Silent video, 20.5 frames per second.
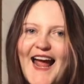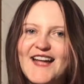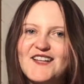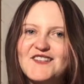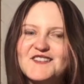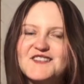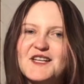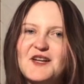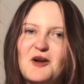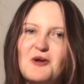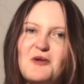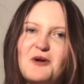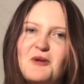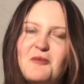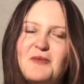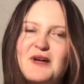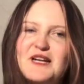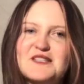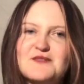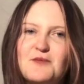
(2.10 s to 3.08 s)
it's Anna and
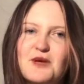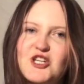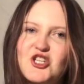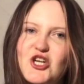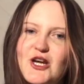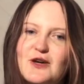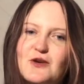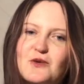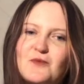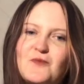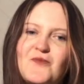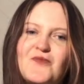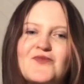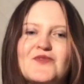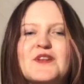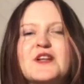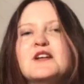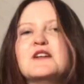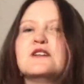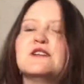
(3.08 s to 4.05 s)
welcome back to my channel.
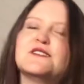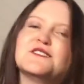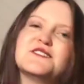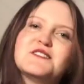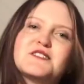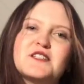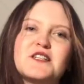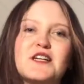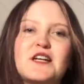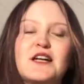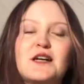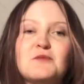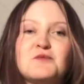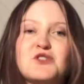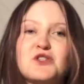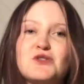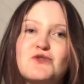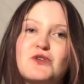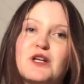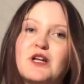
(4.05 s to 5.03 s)
So today I'm
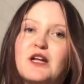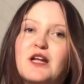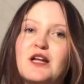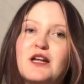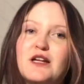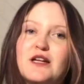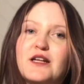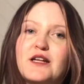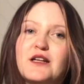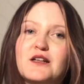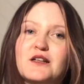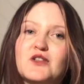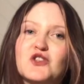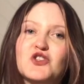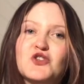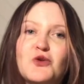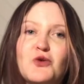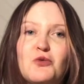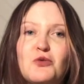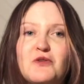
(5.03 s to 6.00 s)
doing a
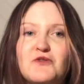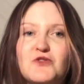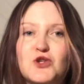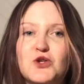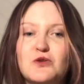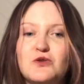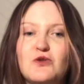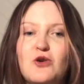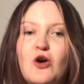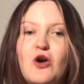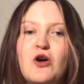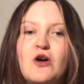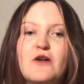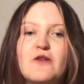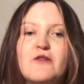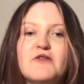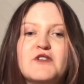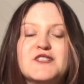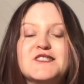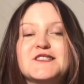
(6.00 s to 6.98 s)
short review
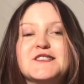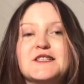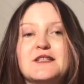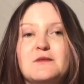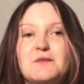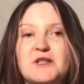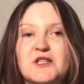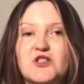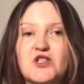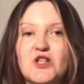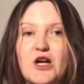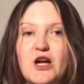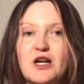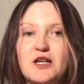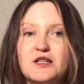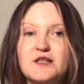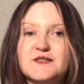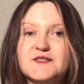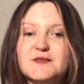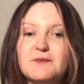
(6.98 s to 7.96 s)
of Sleeping
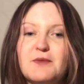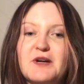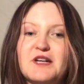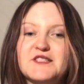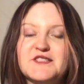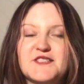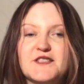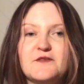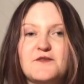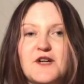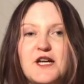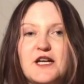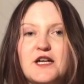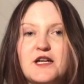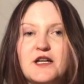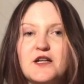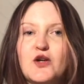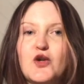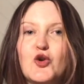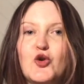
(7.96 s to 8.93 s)
Giants by
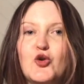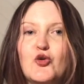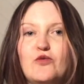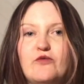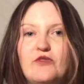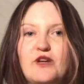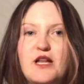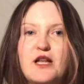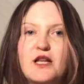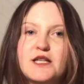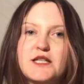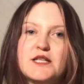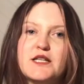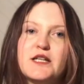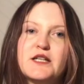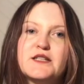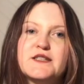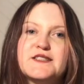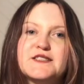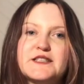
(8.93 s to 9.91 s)
Sylvain Neuvel.
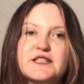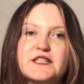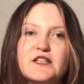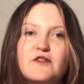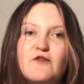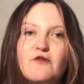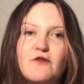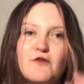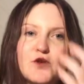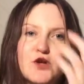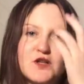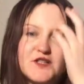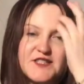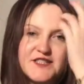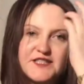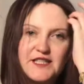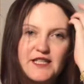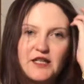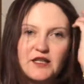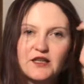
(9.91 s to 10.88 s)
It is the
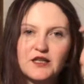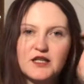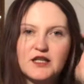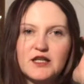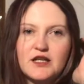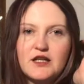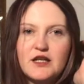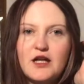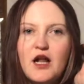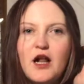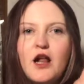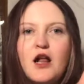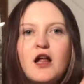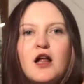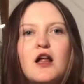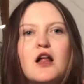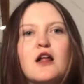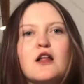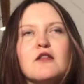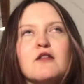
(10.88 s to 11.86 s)
first in the
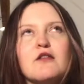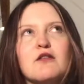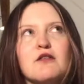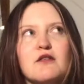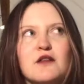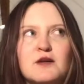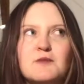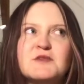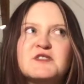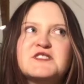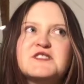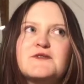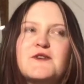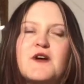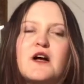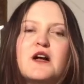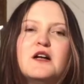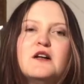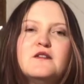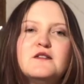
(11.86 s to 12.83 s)
Themis
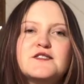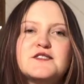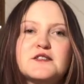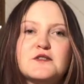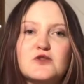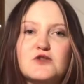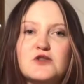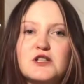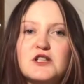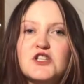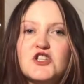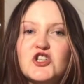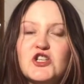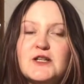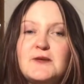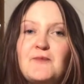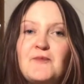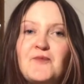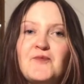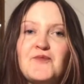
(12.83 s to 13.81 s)
Files
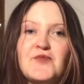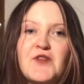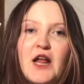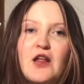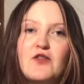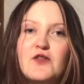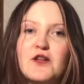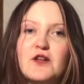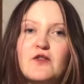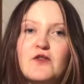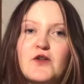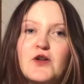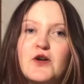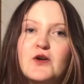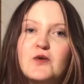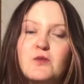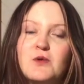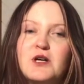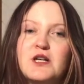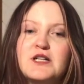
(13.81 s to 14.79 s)
trilogy. The
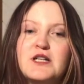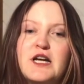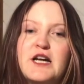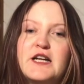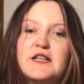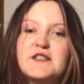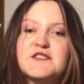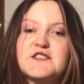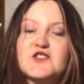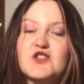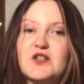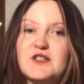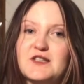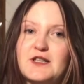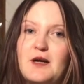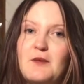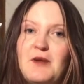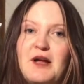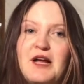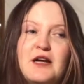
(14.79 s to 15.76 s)
third one has
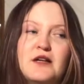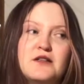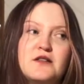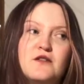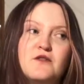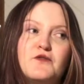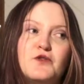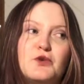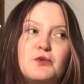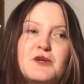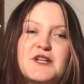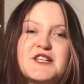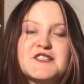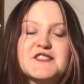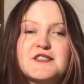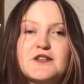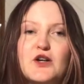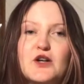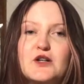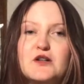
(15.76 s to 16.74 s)
just come out a few
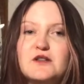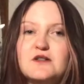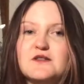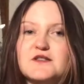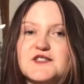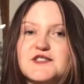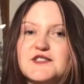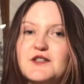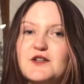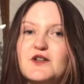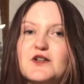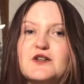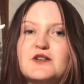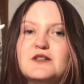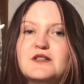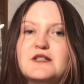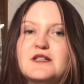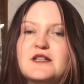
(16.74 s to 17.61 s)
weeks ago, so you